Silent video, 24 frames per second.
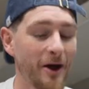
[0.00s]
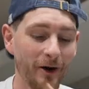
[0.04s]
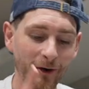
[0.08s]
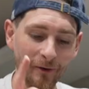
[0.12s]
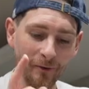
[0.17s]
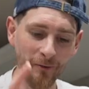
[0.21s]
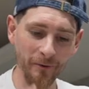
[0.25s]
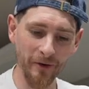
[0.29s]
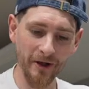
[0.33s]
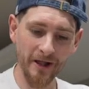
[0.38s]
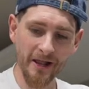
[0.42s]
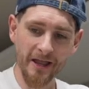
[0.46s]

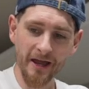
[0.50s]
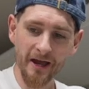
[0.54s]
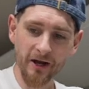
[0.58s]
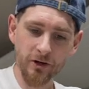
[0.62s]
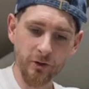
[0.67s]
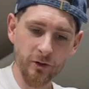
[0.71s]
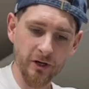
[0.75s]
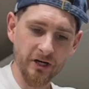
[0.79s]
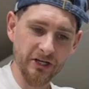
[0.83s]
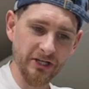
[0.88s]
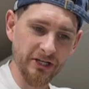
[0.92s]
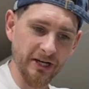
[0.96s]
Oh, a
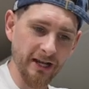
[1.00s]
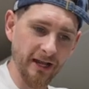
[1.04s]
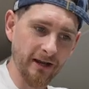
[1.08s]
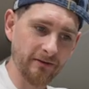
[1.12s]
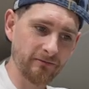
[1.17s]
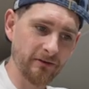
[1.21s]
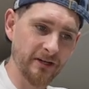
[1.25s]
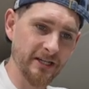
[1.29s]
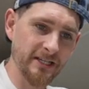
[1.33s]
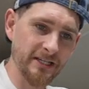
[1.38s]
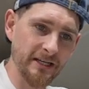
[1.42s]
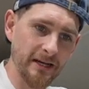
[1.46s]
question I
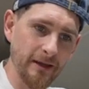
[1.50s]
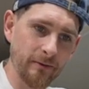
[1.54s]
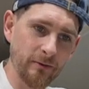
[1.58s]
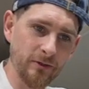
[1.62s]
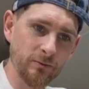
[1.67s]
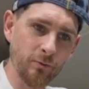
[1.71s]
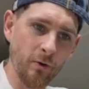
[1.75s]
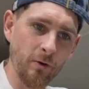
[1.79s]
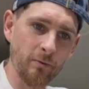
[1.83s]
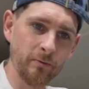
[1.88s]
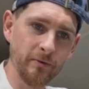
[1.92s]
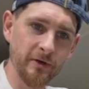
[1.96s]
had recently
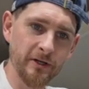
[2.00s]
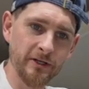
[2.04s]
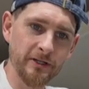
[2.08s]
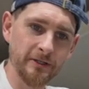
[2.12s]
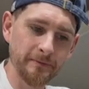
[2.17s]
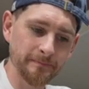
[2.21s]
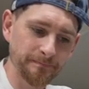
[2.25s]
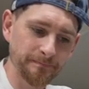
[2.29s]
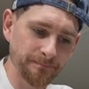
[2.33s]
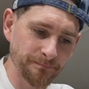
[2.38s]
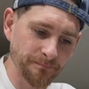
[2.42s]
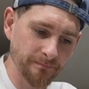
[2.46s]
was what
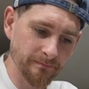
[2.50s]
would